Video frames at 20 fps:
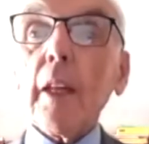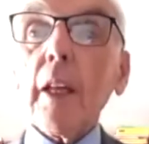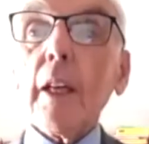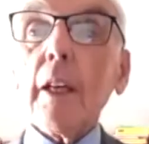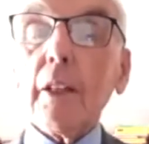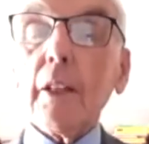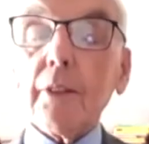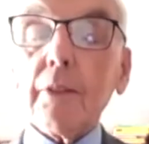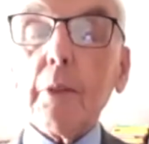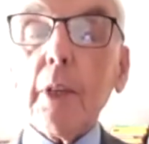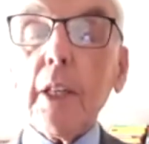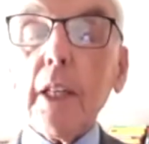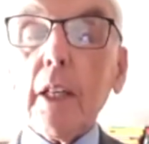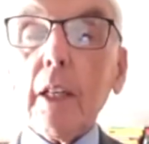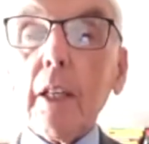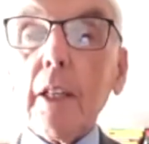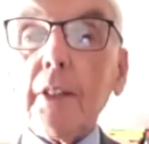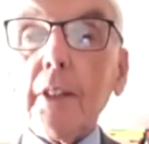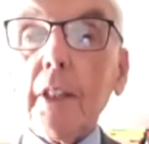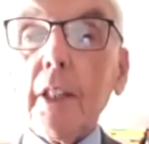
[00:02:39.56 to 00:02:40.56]
as
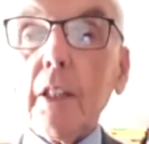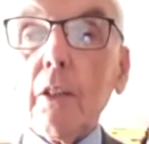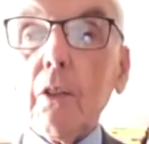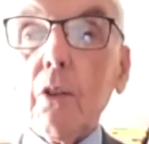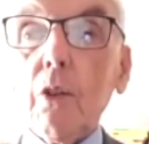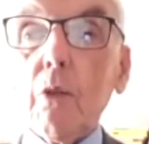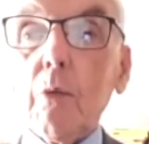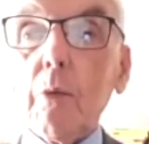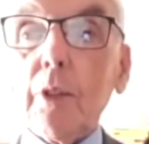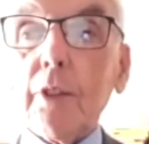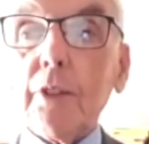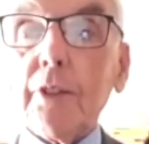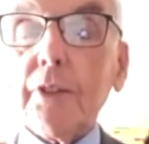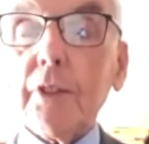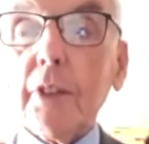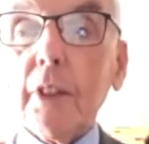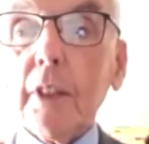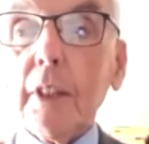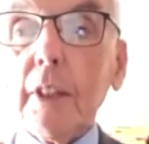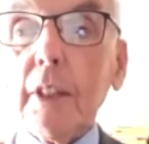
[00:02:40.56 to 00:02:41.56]
well, and that
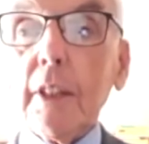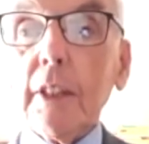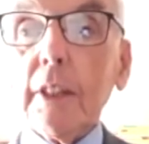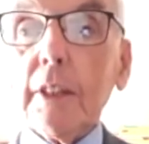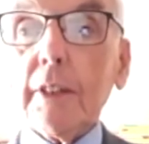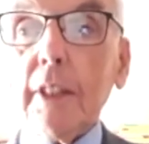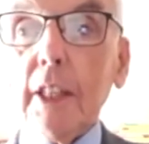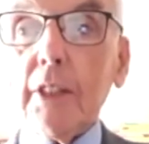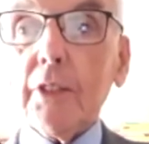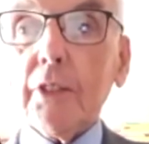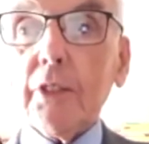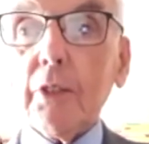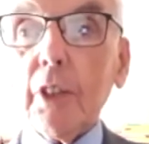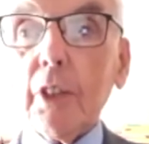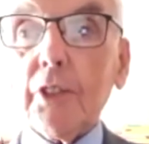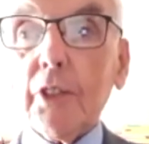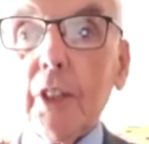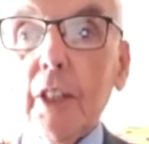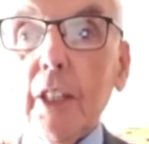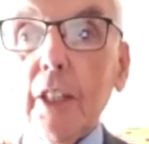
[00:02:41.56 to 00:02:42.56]
always tends to
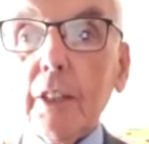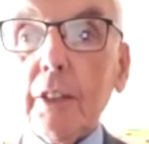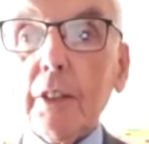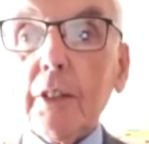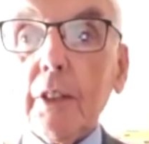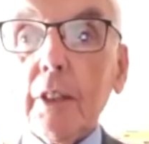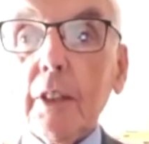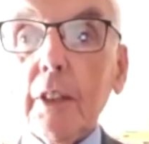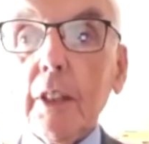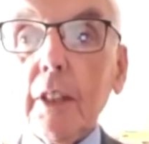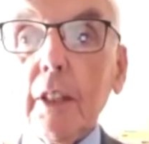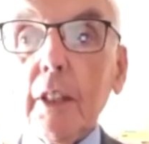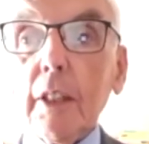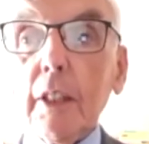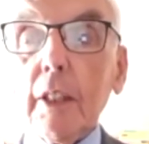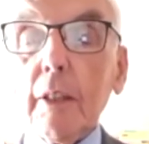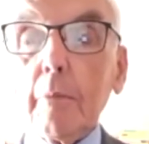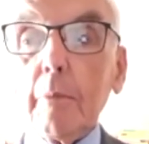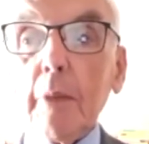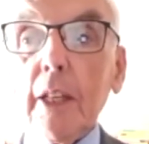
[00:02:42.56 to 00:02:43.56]
attract
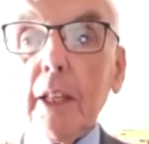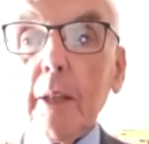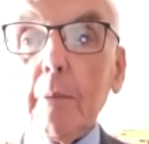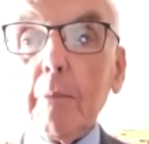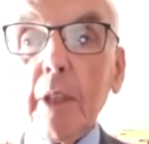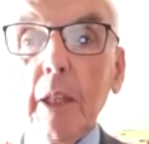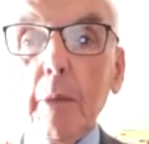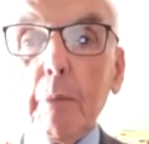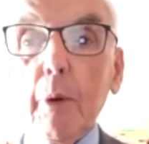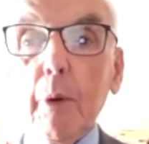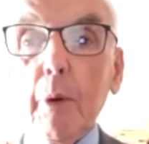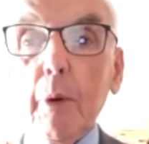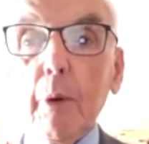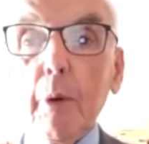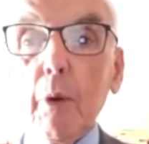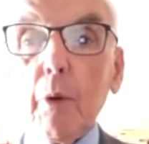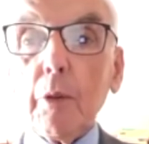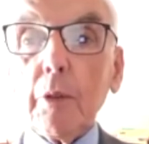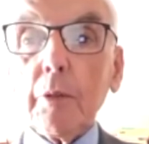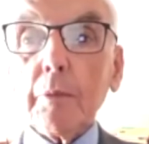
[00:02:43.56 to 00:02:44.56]
many
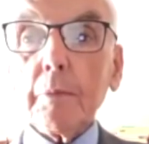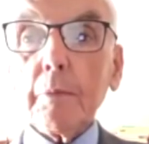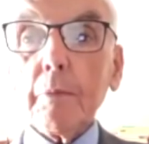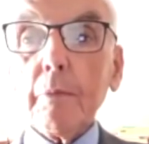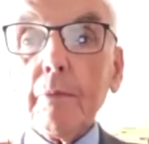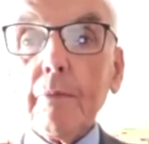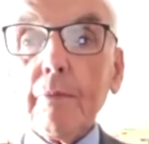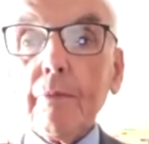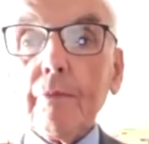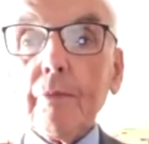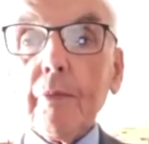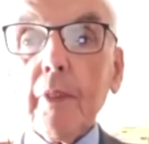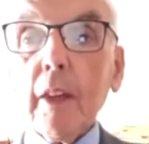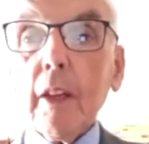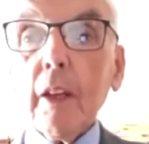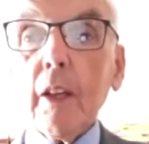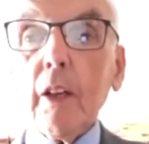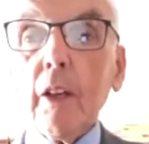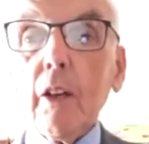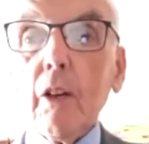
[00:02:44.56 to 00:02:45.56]
people.
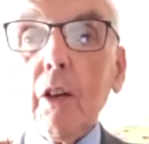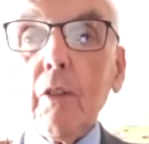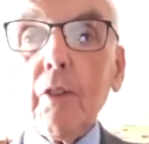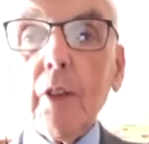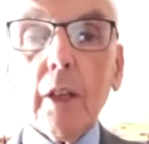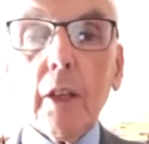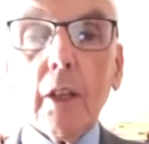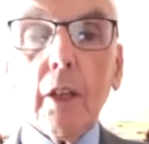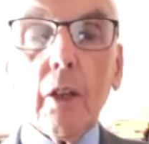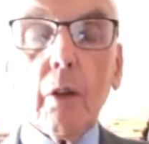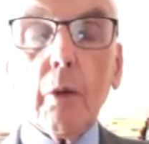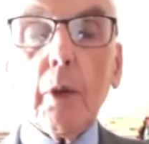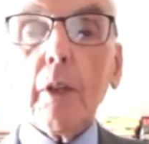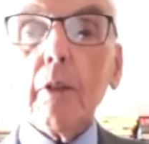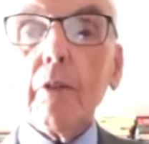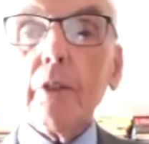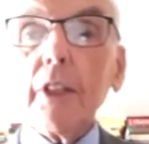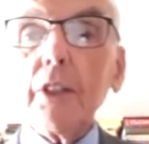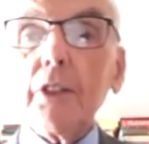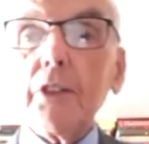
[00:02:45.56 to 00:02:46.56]
However,
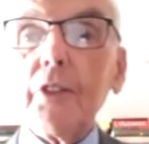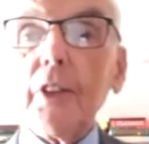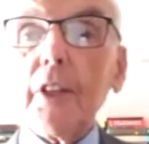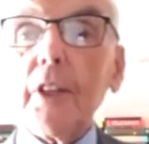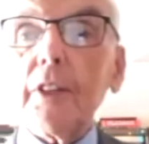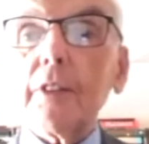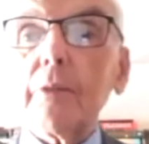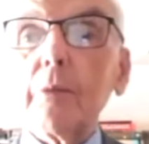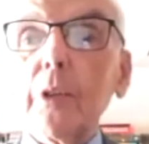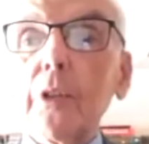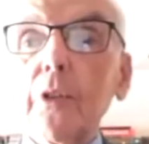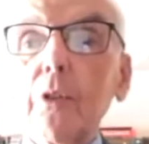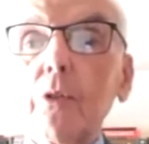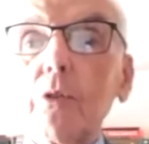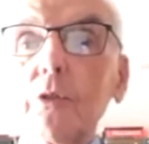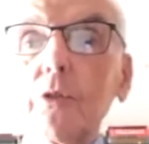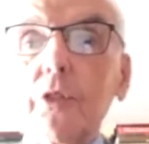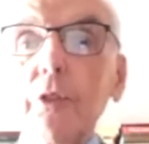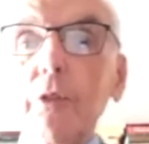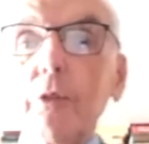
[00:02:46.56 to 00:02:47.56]
while these things were
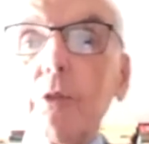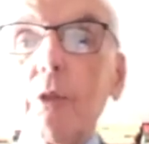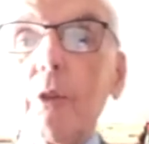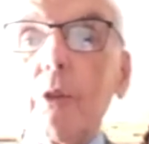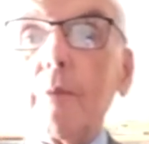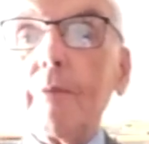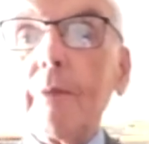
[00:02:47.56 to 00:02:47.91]
all true,